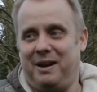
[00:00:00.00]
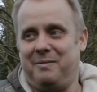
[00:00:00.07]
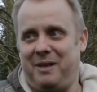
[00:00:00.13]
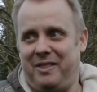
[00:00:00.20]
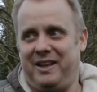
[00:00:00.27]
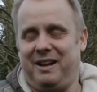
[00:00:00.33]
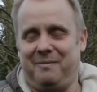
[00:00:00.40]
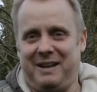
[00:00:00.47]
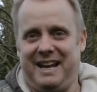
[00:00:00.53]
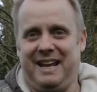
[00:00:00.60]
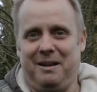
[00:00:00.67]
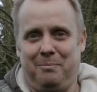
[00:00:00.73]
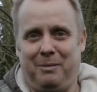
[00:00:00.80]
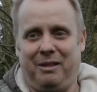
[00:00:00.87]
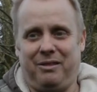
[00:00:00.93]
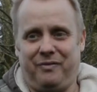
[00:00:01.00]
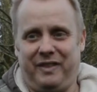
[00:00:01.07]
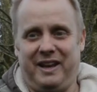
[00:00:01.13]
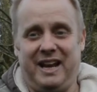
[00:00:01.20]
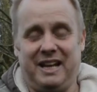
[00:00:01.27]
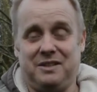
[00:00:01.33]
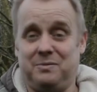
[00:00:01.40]
I don't think I'm going to hit a month for
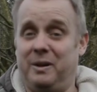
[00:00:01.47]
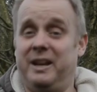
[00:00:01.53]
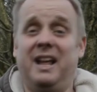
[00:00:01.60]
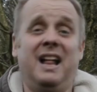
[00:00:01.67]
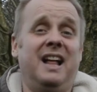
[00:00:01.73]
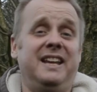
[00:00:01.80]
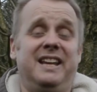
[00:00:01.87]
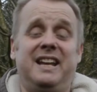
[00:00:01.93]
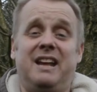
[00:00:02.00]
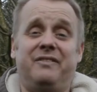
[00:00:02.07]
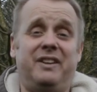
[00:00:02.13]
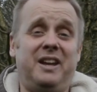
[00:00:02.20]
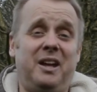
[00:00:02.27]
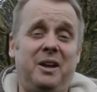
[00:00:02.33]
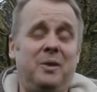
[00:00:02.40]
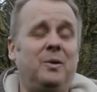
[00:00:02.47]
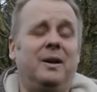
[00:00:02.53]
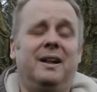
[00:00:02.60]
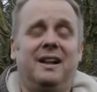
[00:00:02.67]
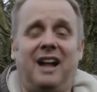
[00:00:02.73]
the next one. You never know.